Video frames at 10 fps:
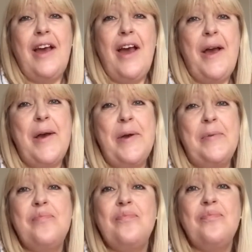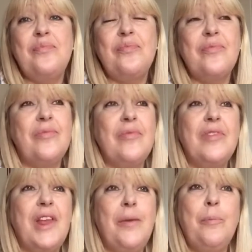
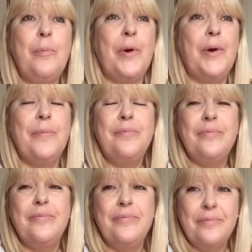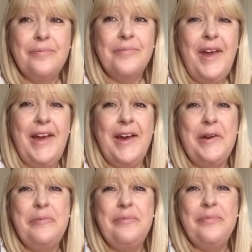But hey ho,